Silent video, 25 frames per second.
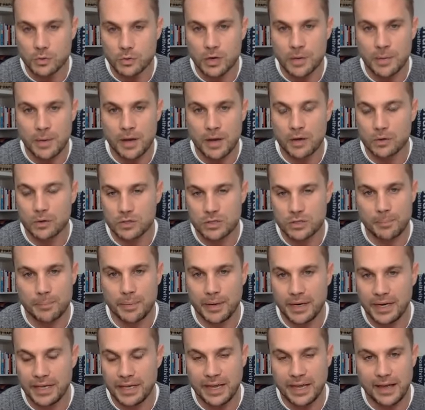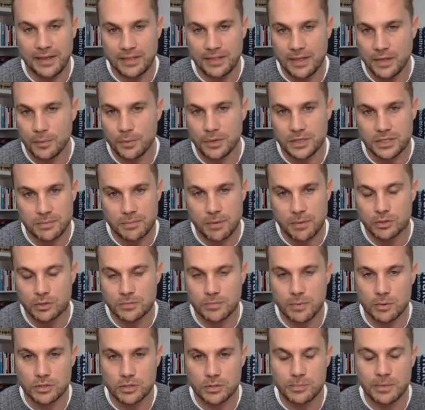One of my uncles is a billionaire, the other one's a
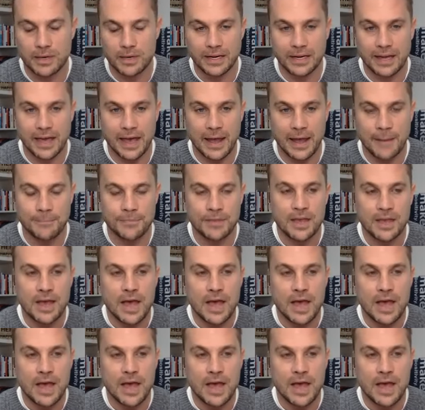multi-millionaire.